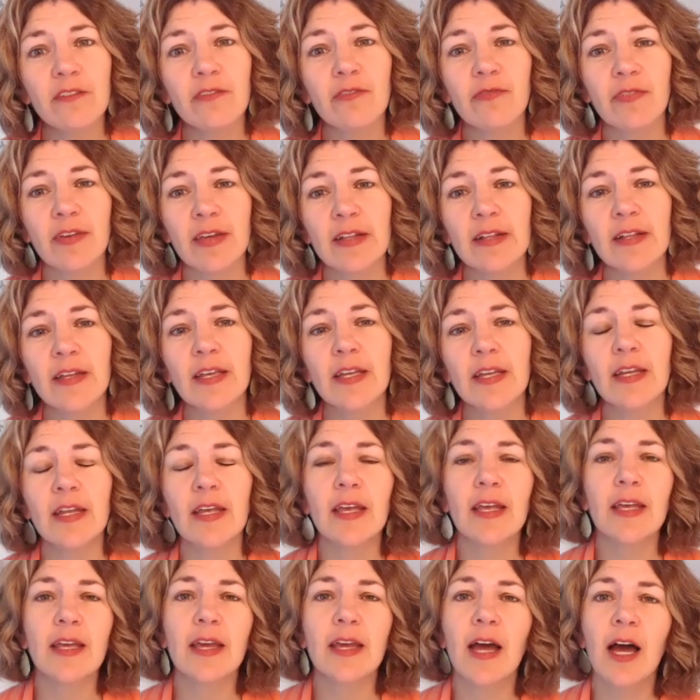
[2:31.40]
feeling,
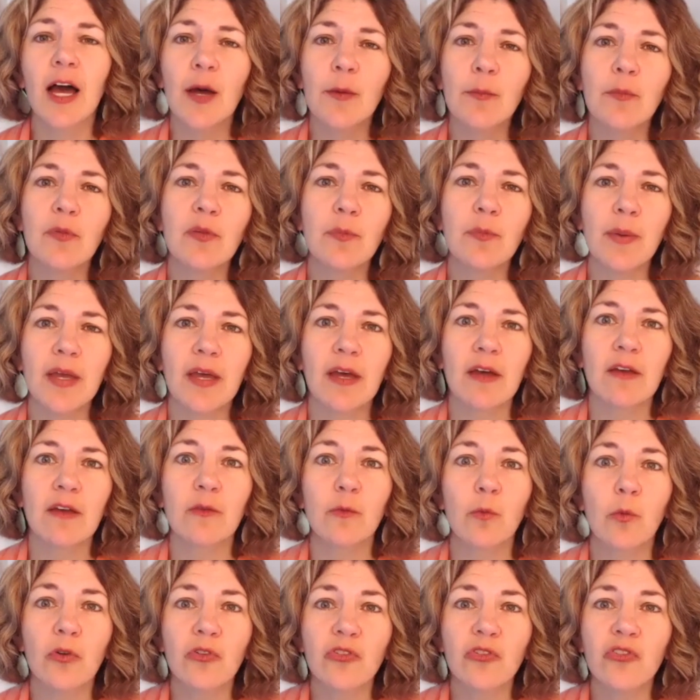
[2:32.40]
it comes
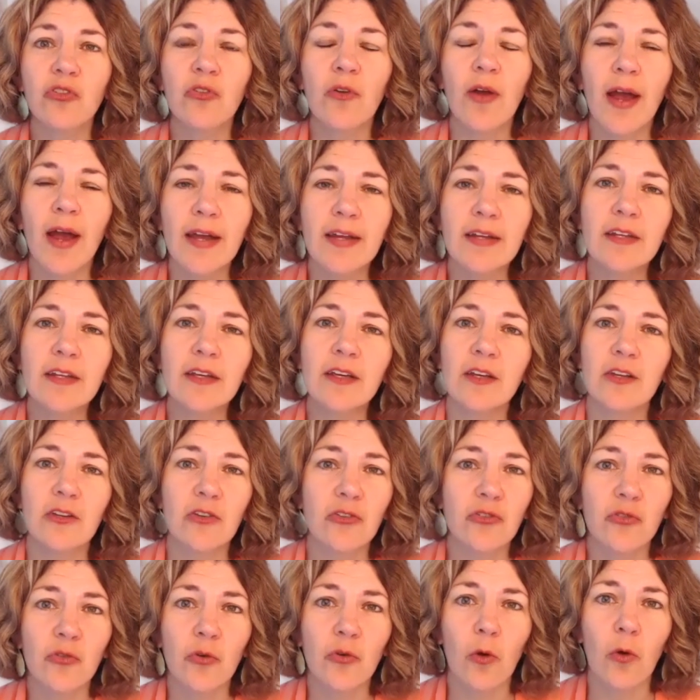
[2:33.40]
because we're trying to
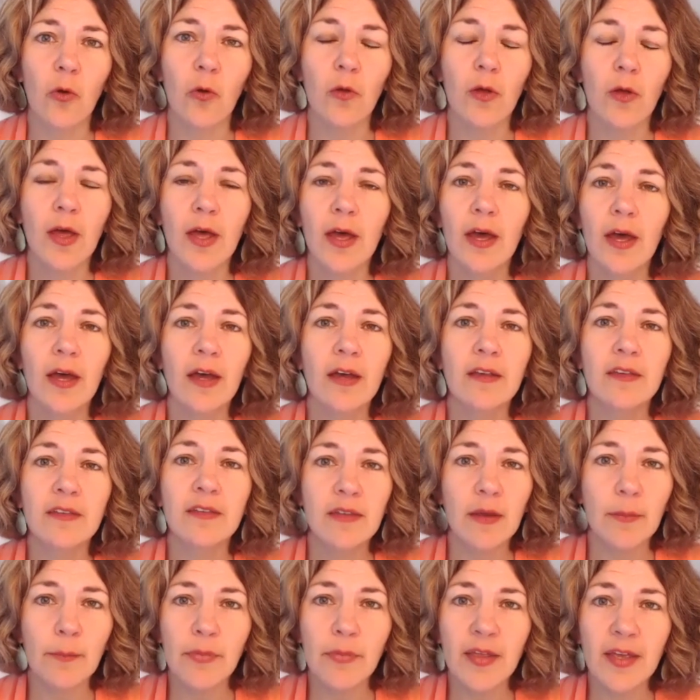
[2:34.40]
control
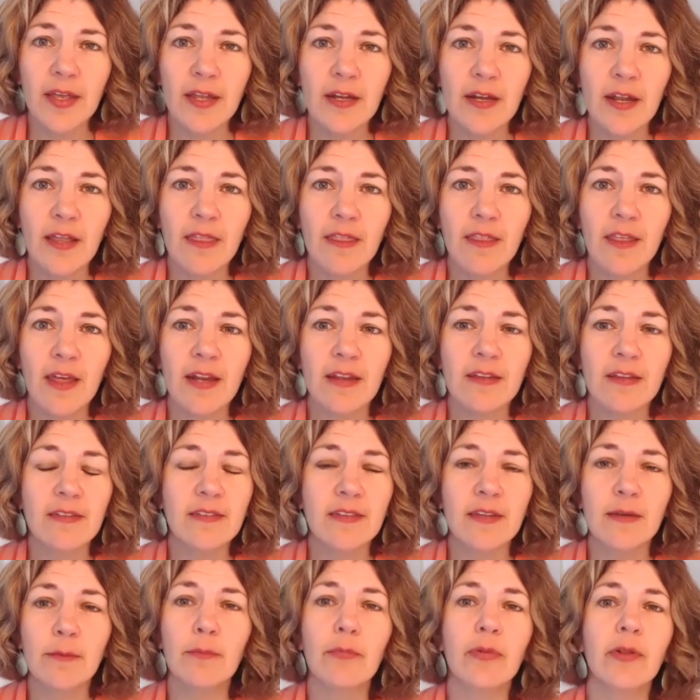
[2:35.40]
something that is
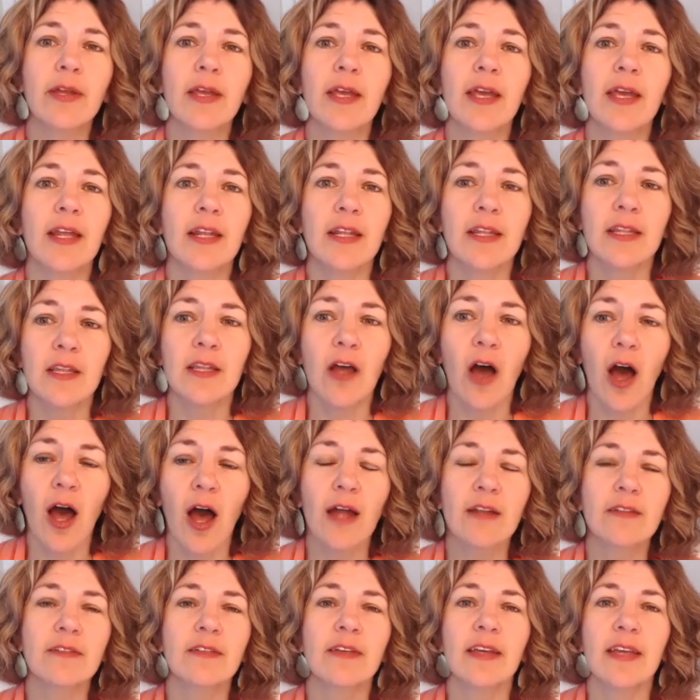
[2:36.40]
simply
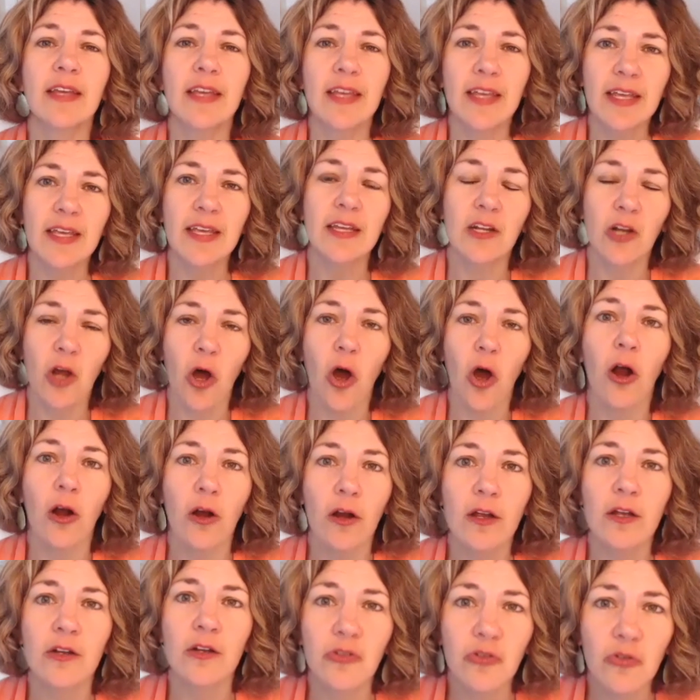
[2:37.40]
not in our
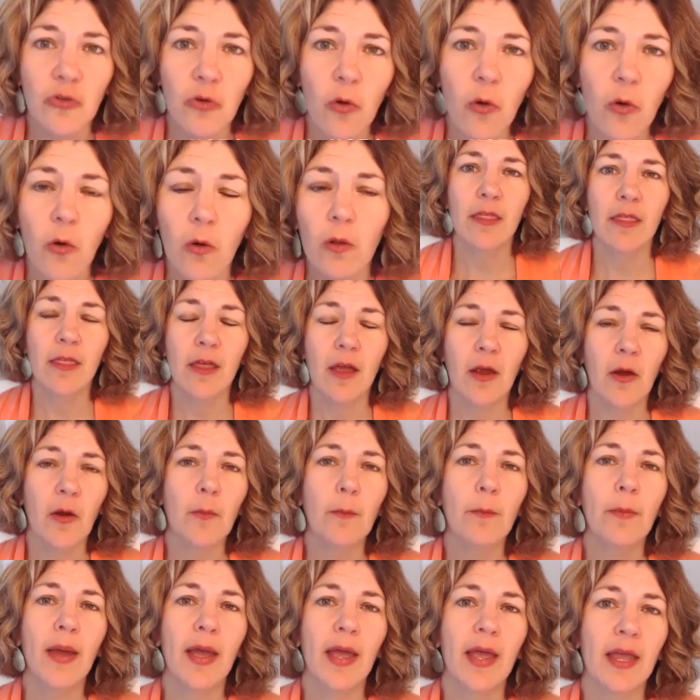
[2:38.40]
control. Their
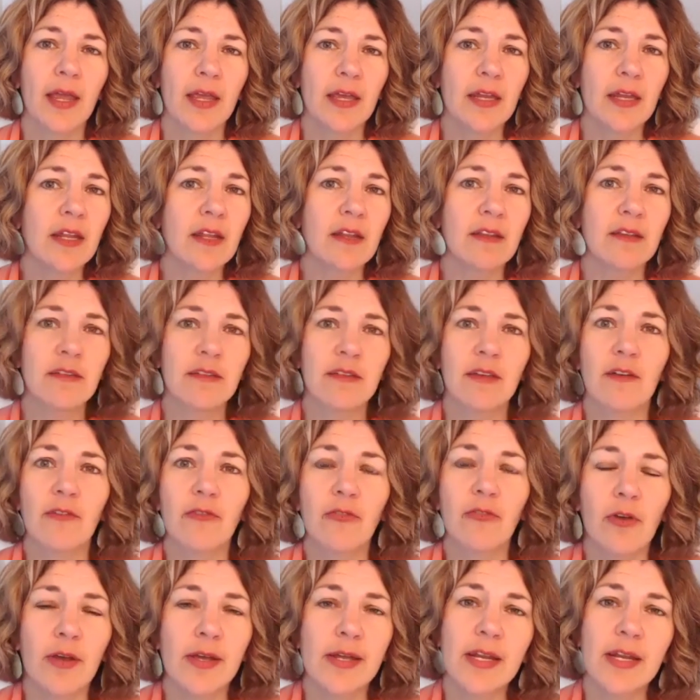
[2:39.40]
pain and
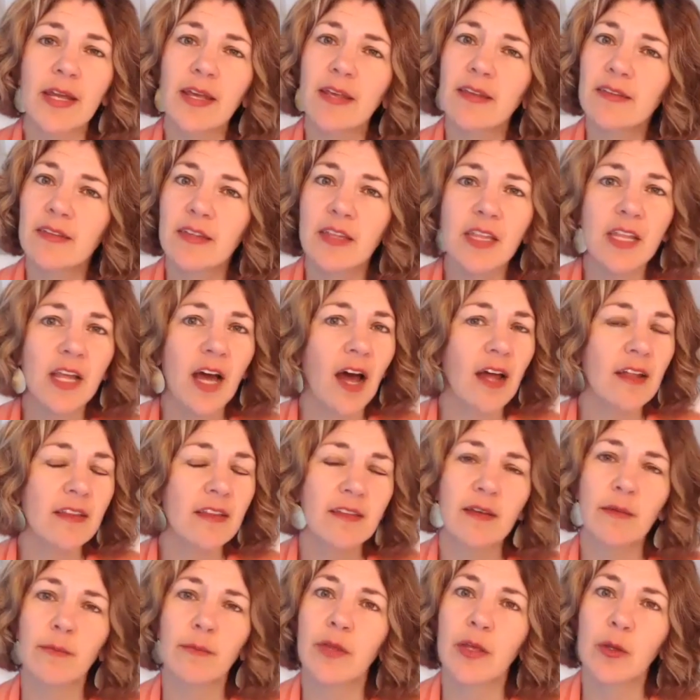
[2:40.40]
suffering is not
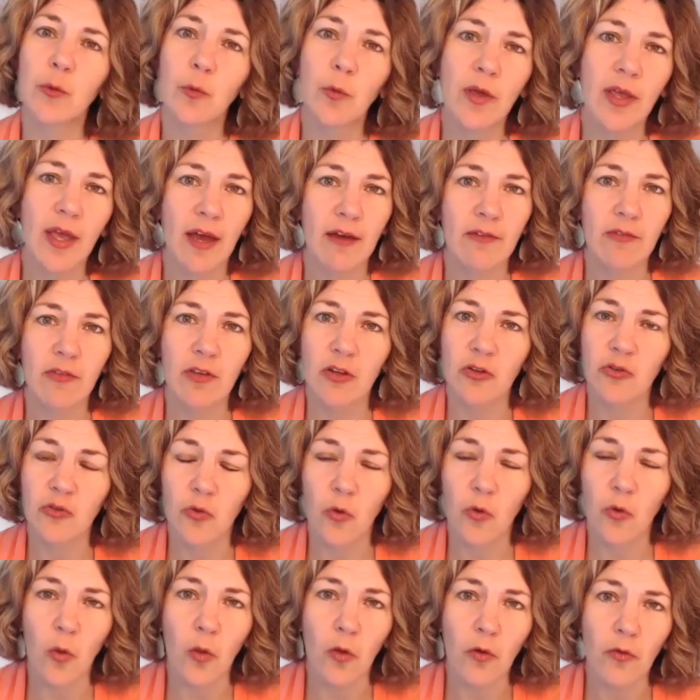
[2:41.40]
something we have
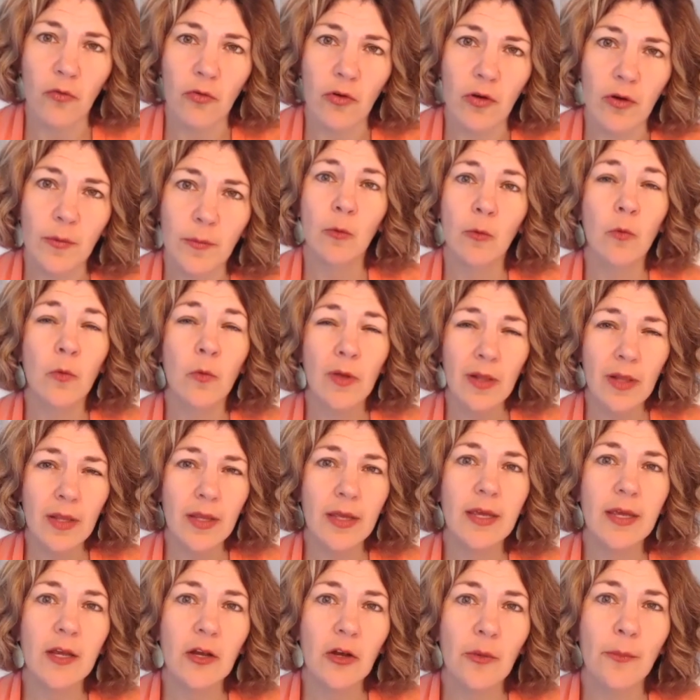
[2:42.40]
control over. Really
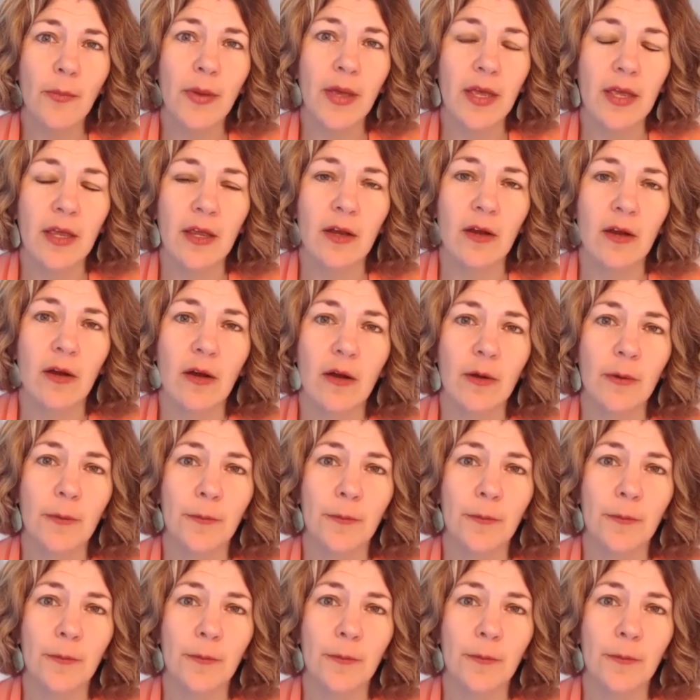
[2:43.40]
hear me here.